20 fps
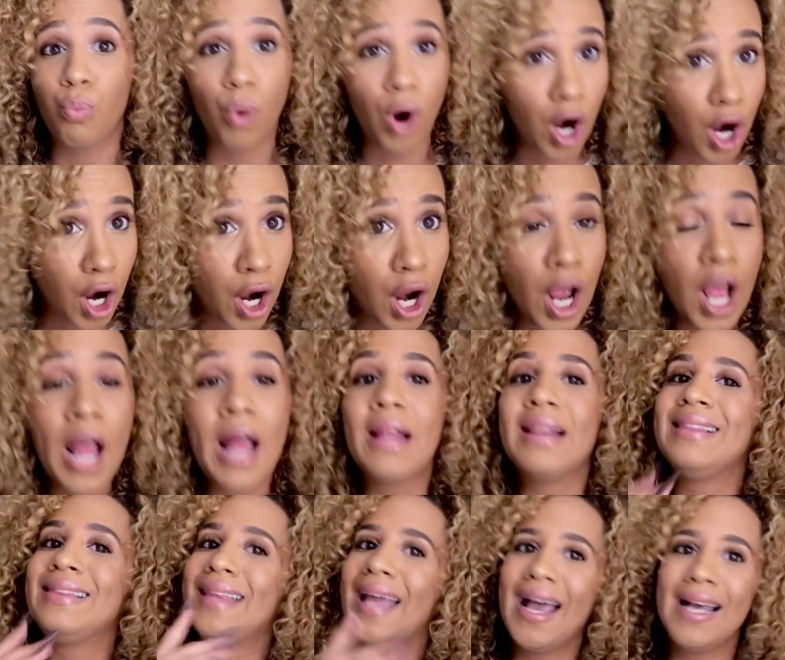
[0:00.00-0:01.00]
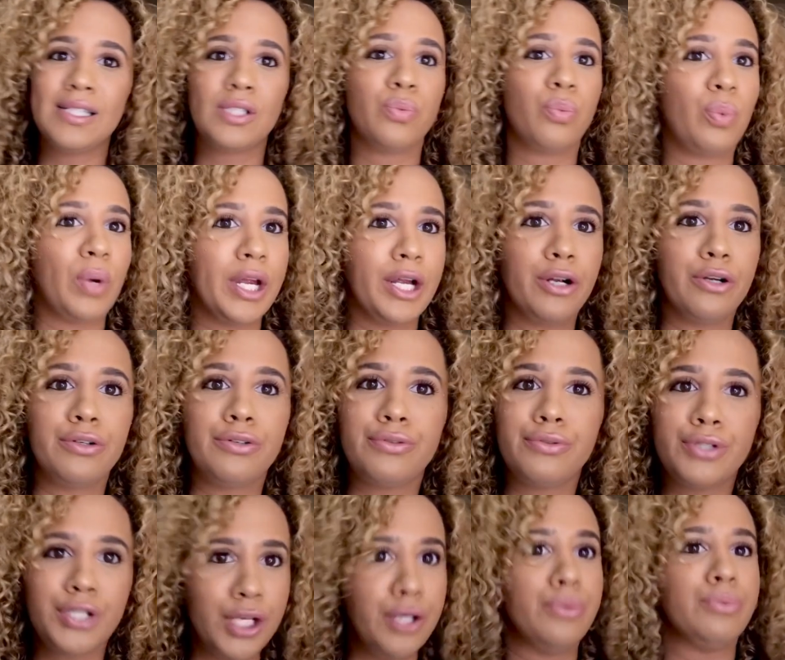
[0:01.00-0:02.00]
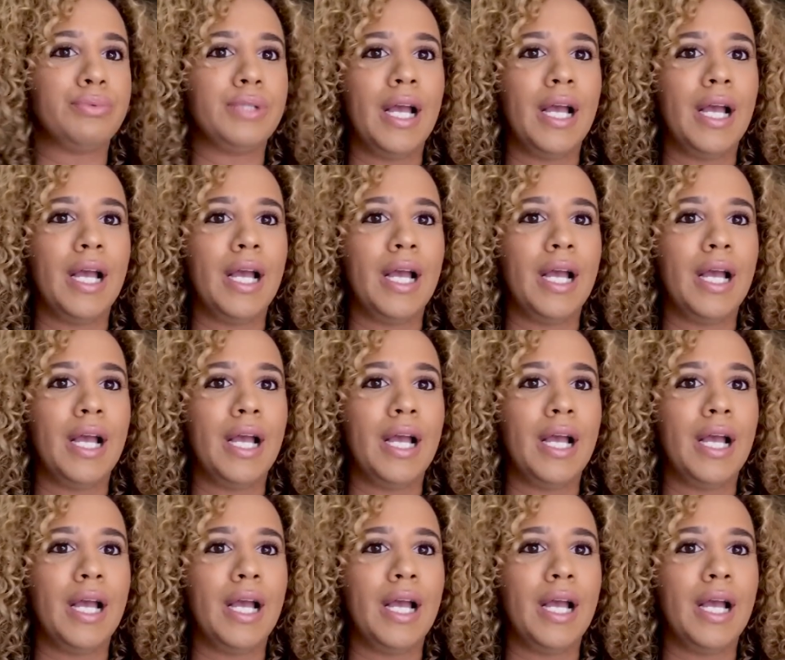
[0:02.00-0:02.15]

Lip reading: were, that's weird too.